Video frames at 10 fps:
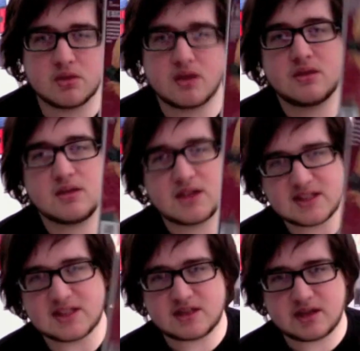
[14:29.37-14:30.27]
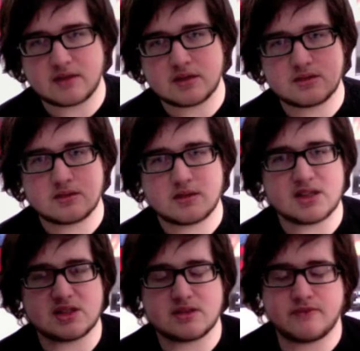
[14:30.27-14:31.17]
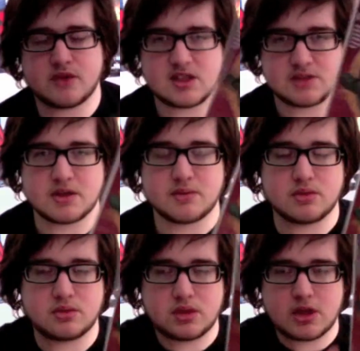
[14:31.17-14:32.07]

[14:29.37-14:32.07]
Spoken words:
and this is these people.